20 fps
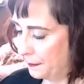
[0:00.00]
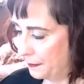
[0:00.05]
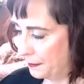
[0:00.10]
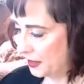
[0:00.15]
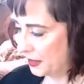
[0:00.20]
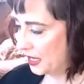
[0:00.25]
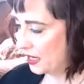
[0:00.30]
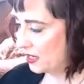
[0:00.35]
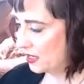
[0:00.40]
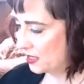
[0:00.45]

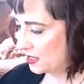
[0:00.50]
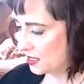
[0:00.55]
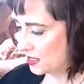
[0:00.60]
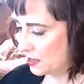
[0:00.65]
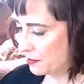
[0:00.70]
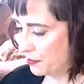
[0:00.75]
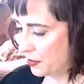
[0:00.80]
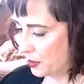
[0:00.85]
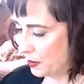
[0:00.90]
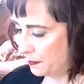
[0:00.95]
Plain and
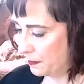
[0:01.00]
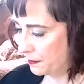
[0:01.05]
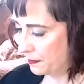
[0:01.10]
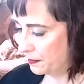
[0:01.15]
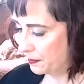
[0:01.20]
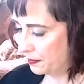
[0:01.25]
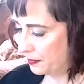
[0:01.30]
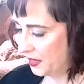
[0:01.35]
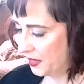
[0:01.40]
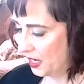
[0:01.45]
simple.
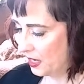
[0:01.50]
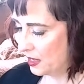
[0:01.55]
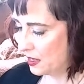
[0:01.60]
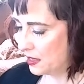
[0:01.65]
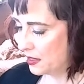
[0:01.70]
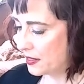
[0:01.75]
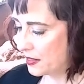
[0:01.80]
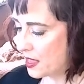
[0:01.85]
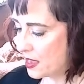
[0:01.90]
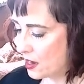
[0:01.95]

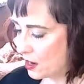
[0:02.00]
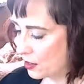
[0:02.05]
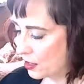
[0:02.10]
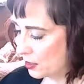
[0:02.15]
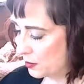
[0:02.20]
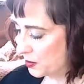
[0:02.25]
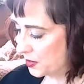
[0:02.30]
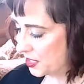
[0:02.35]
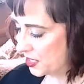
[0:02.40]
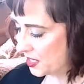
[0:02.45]
They are
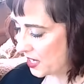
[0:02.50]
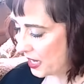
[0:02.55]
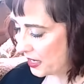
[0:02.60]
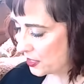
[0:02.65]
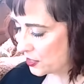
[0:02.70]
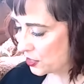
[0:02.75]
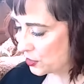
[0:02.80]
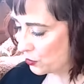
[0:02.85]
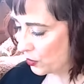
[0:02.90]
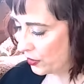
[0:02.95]

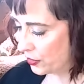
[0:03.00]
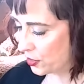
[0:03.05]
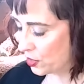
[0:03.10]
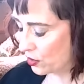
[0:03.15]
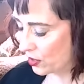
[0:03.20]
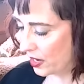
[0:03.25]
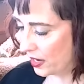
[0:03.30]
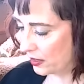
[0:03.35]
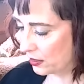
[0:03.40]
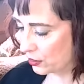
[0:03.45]
obsessed with your
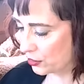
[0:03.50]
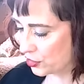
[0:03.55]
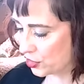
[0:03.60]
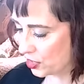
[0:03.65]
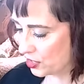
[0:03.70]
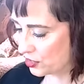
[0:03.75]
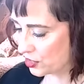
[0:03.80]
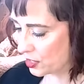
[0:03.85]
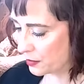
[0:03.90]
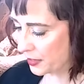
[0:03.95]
energy,
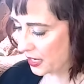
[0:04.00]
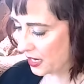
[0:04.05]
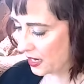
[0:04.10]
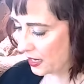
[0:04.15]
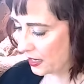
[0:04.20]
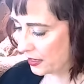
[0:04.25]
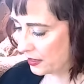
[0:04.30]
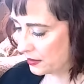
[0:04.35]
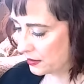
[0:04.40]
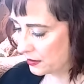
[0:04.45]
Gemini,